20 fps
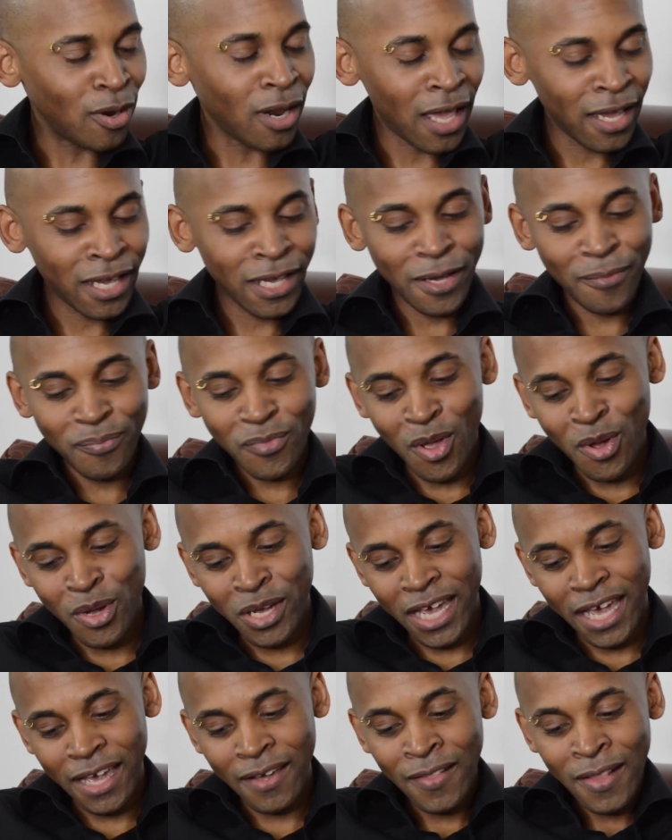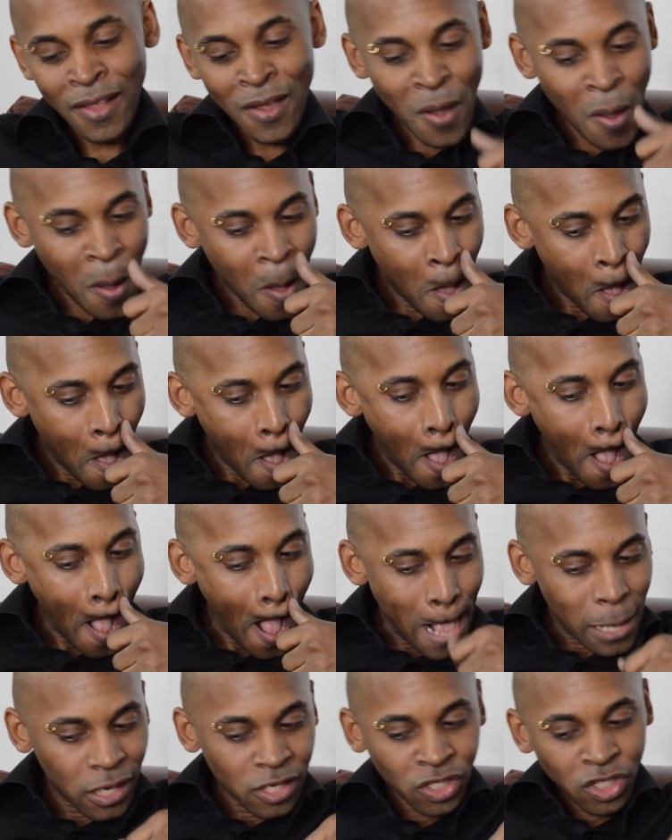definitely. like it. Okay.
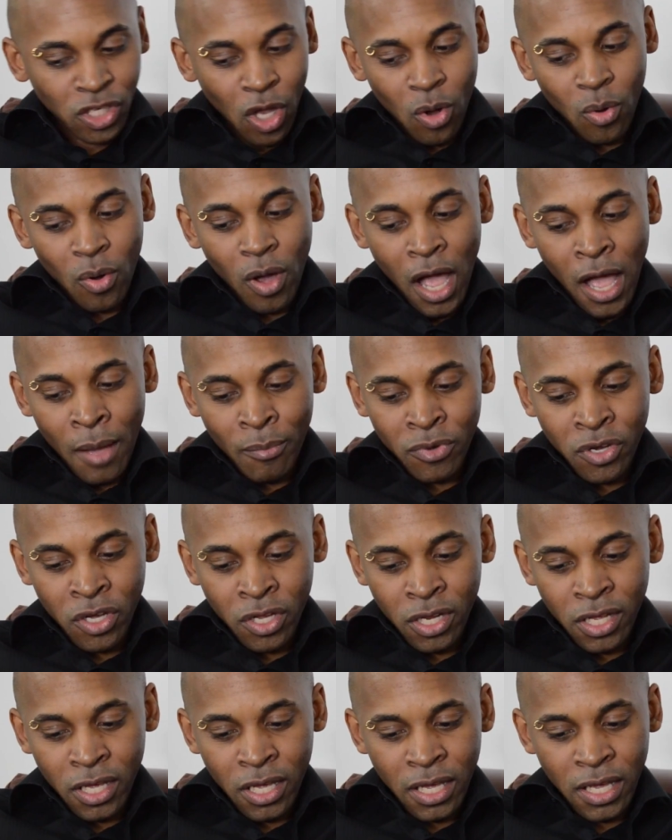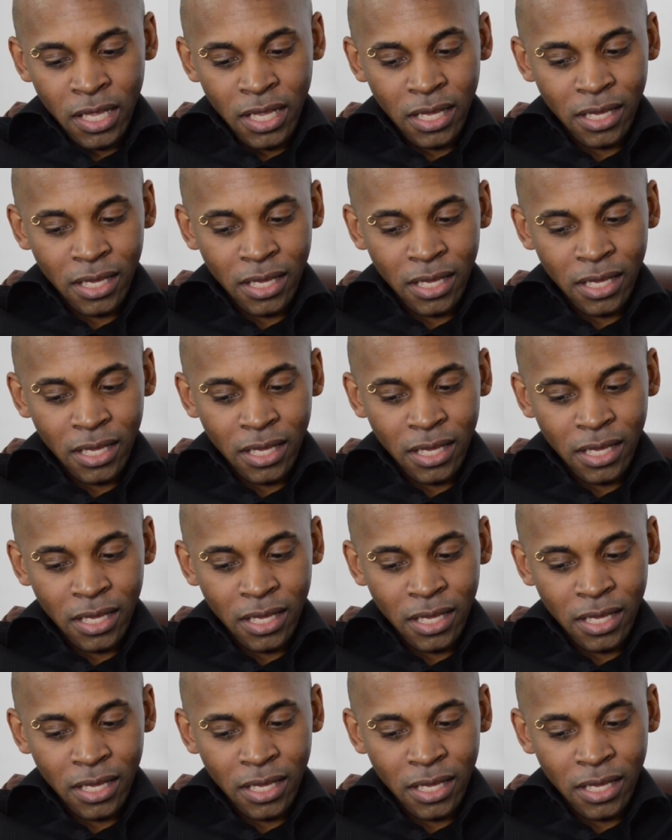So I'm gonna